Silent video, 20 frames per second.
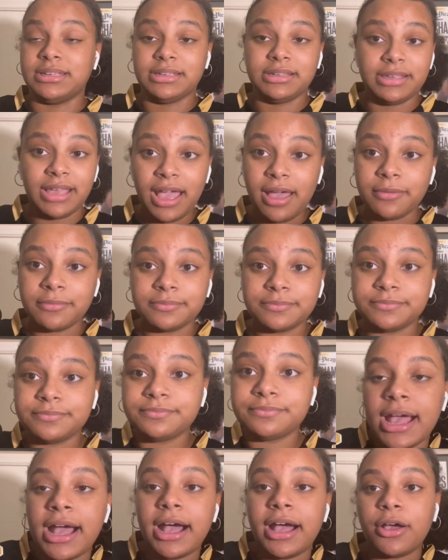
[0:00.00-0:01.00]
Yeah.
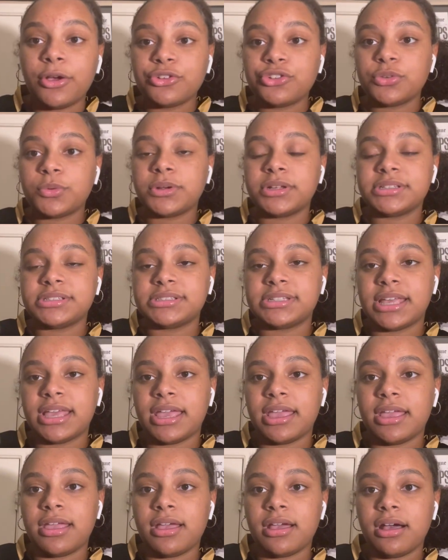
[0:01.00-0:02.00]
I also want to
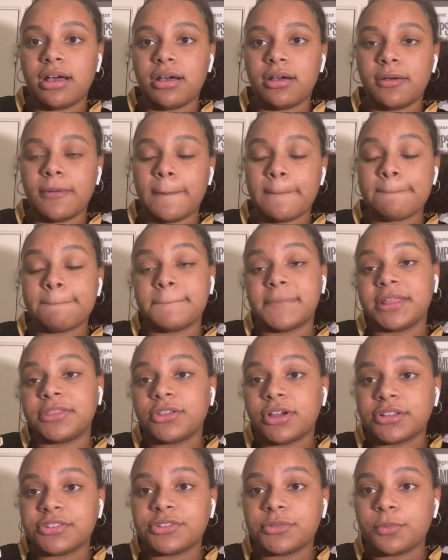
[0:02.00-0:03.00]
say my
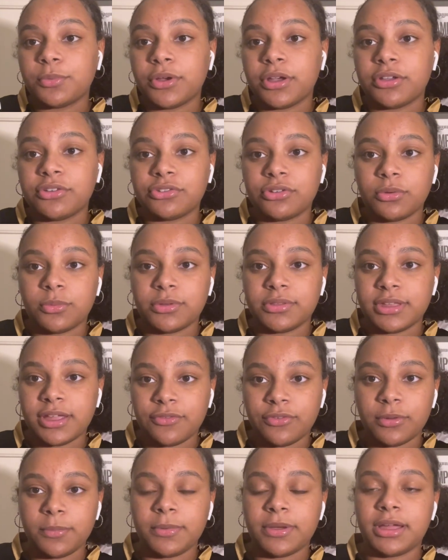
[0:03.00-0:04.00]
thoughts and prayers are with
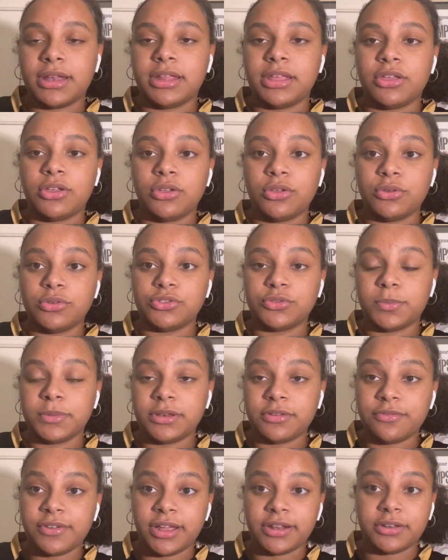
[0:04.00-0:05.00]
everybody who's
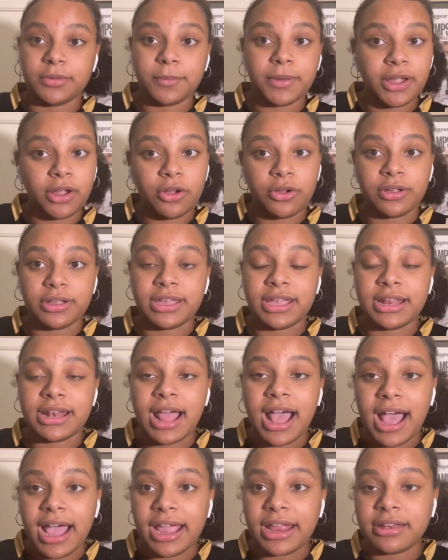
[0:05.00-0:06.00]
been affected by
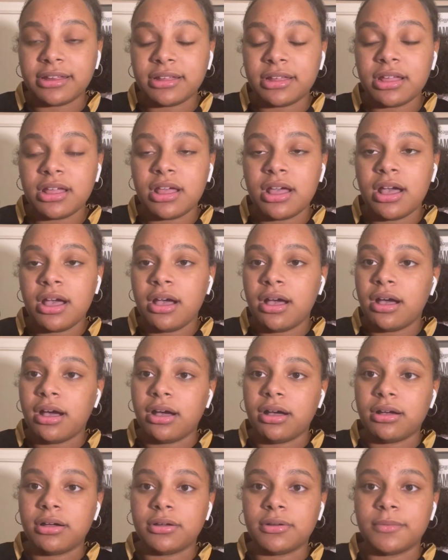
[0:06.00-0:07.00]
Hurricane Ida.
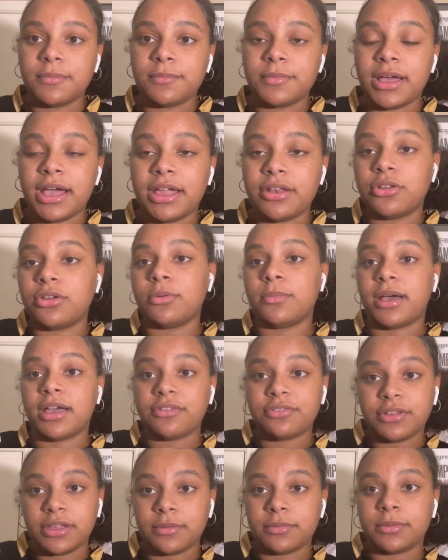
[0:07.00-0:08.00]
I know
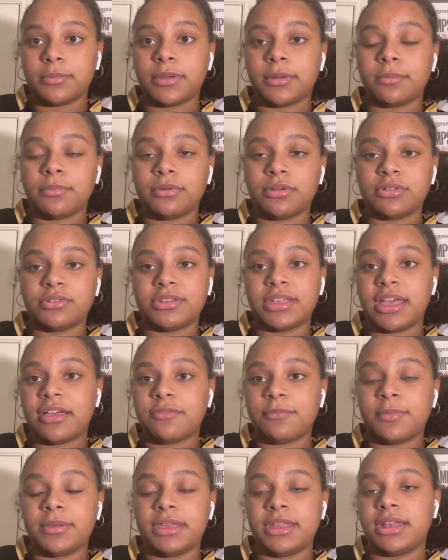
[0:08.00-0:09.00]
my family members
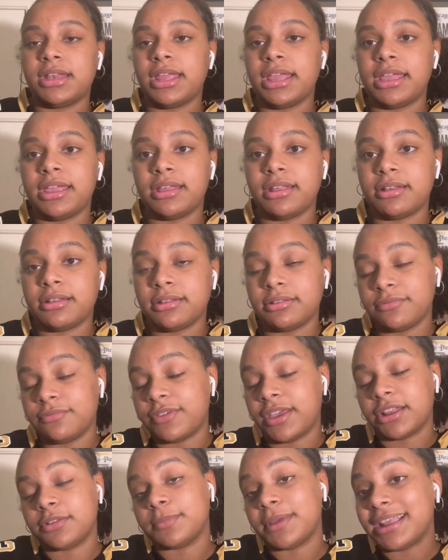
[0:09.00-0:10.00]
have been, and in
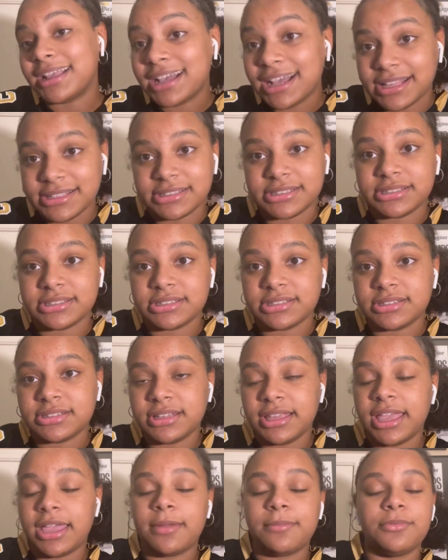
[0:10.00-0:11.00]
fact, my
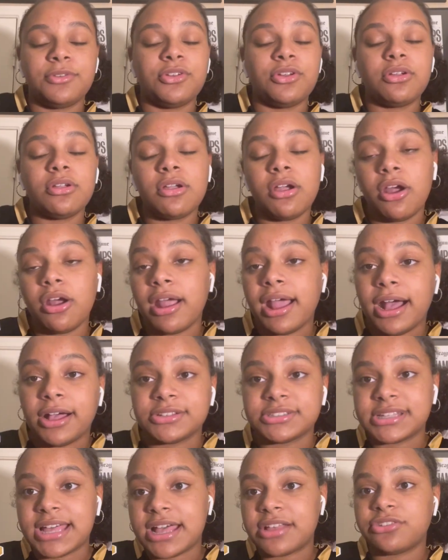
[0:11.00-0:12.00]
cousins came to our
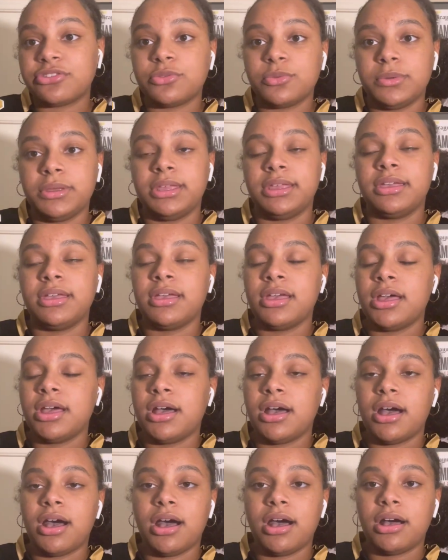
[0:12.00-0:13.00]
house last week
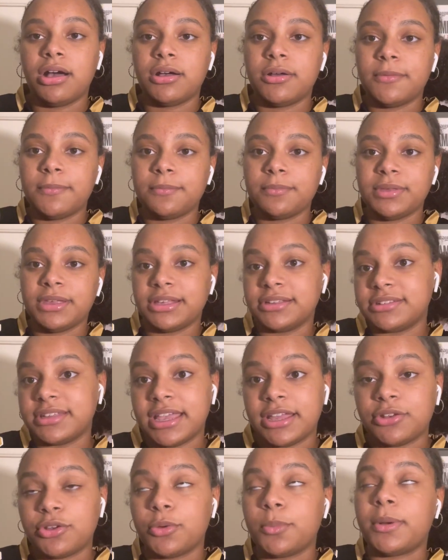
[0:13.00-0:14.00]
because they
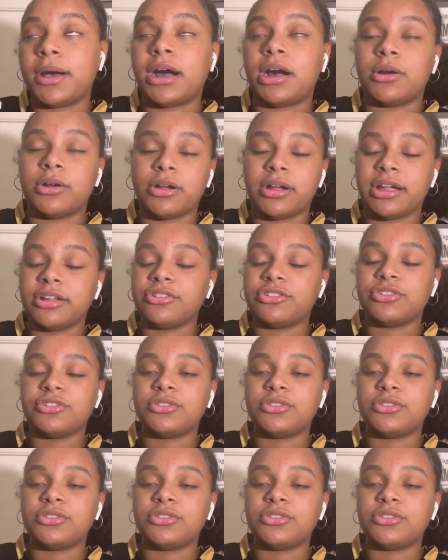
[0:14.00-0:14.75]
had no power.